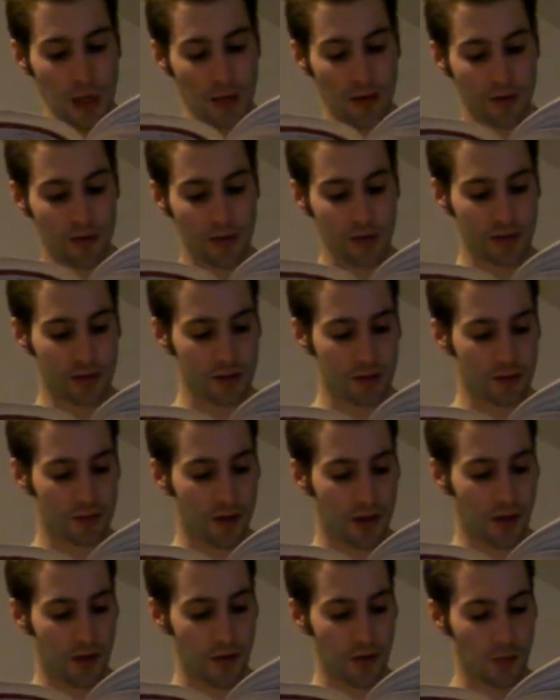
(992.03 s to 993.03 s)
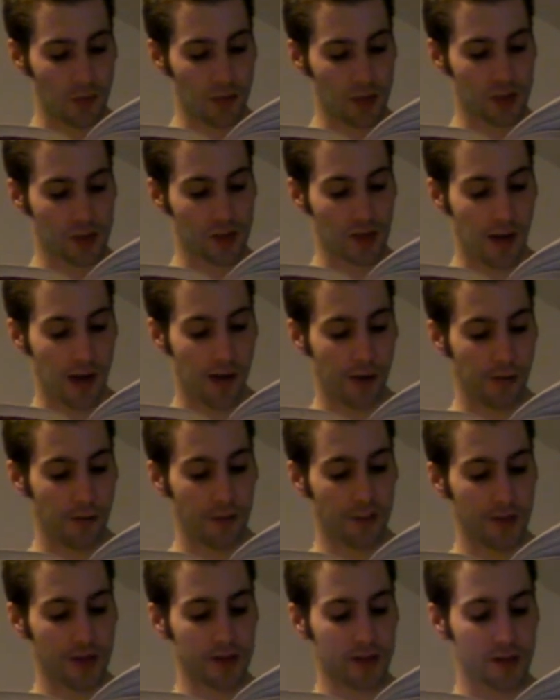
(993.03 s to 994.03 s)
Flossy's father, which now,
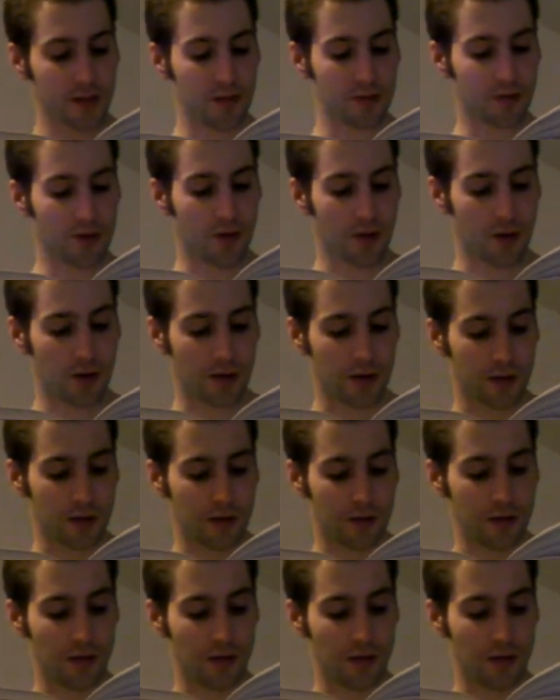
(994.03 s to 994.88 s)
in default